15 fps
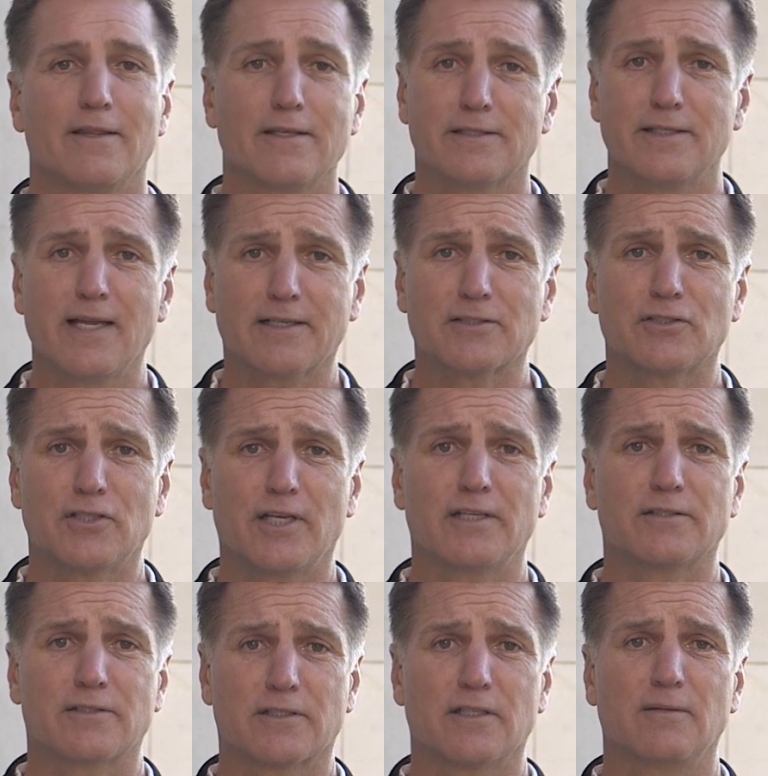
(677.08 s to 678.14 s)
This next
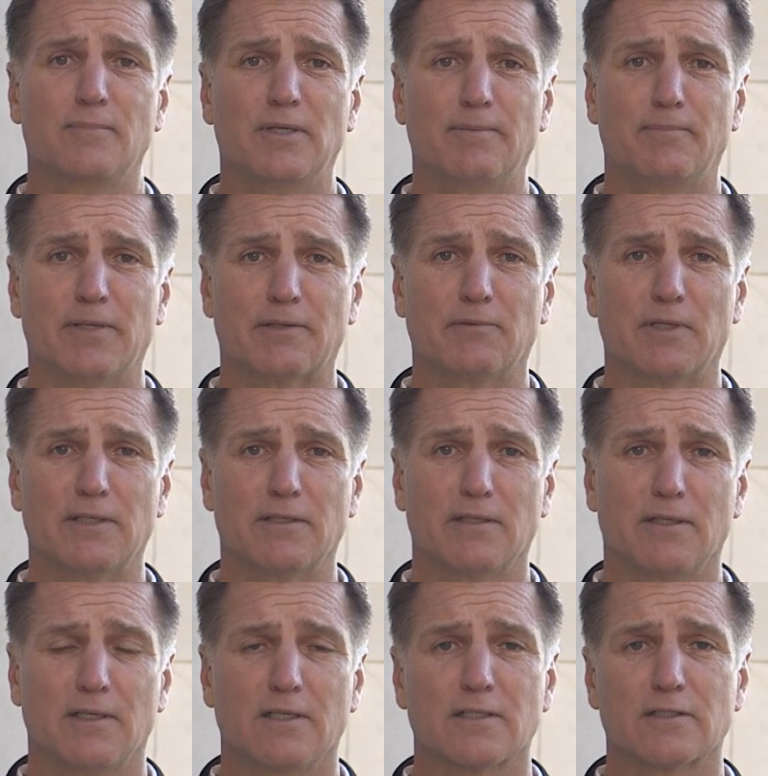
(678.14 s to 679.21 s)
change is going to be a big one.
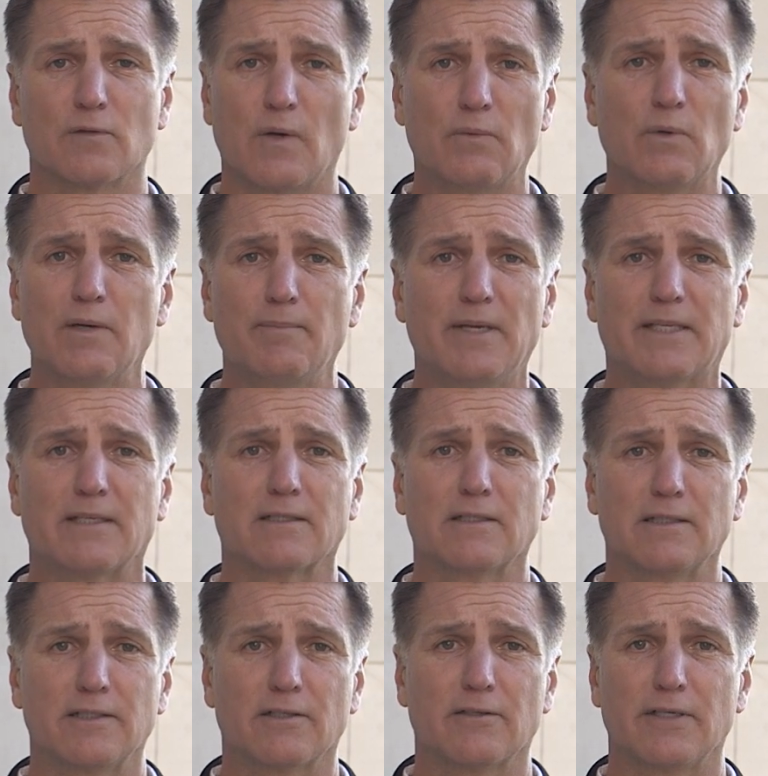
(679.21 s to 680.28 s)
So I want to make it
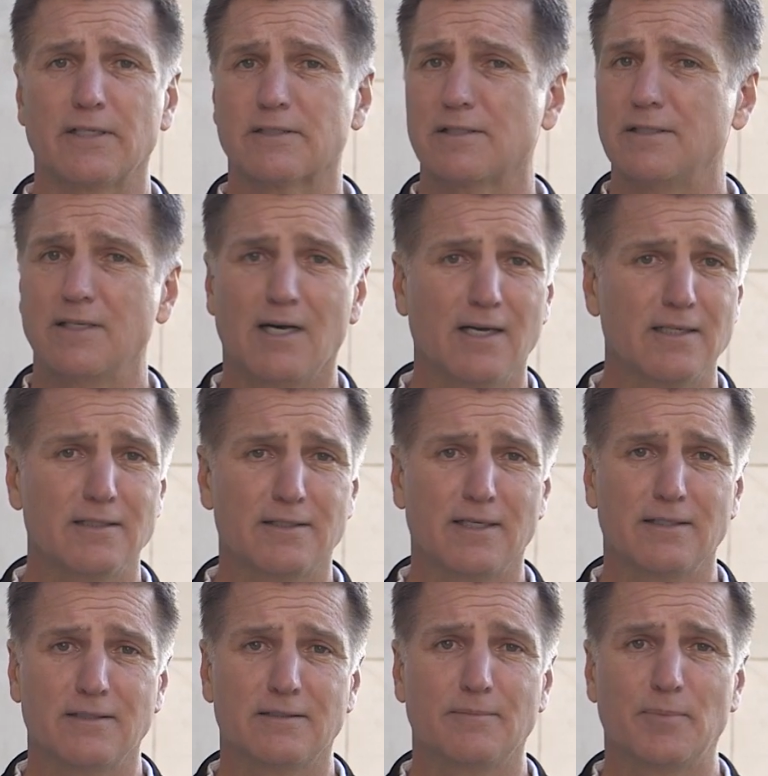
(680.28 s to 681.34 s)
clear it's not
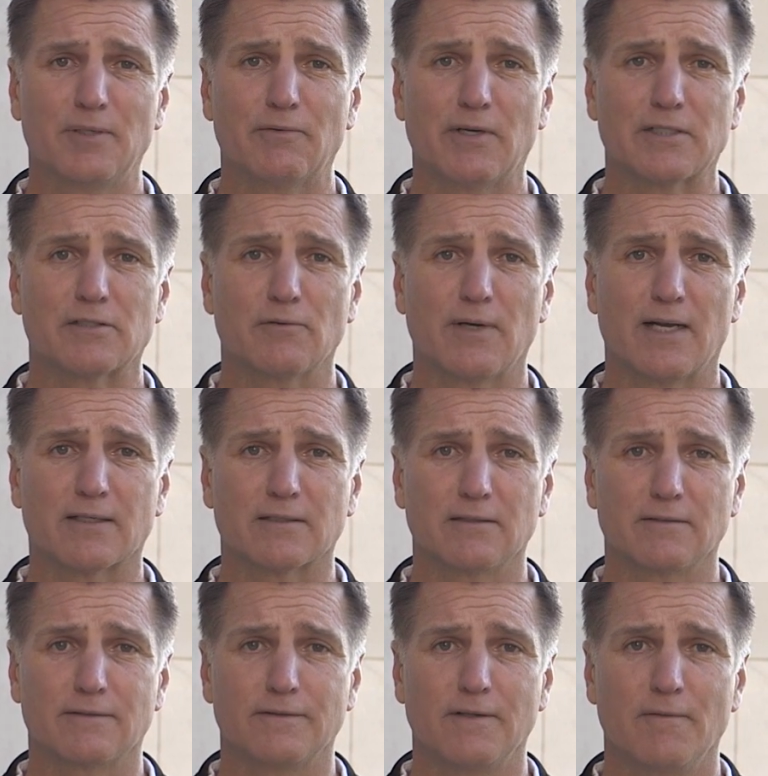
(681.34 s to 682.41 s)
intended to be
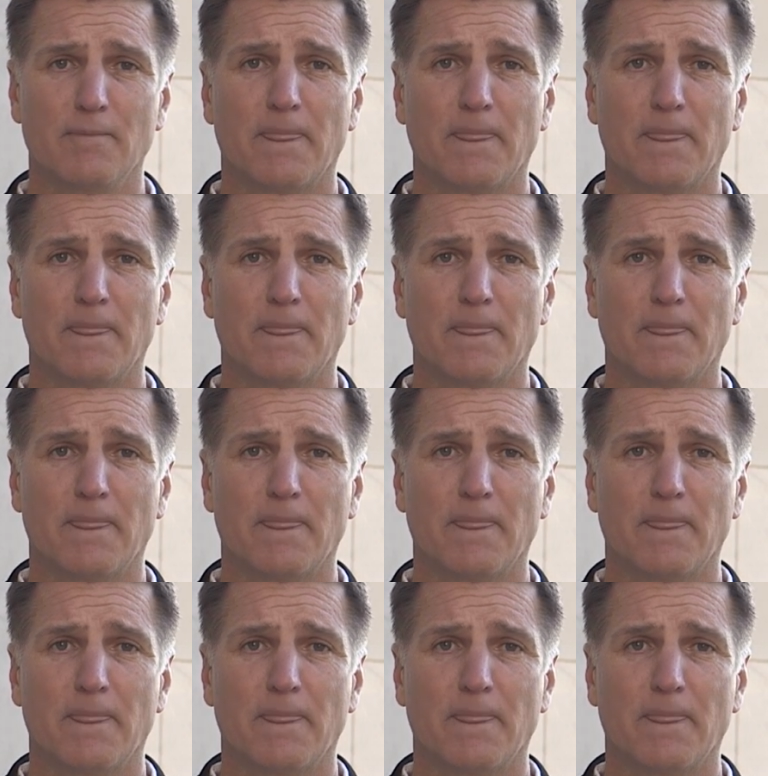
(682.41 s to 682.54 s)
retroactive.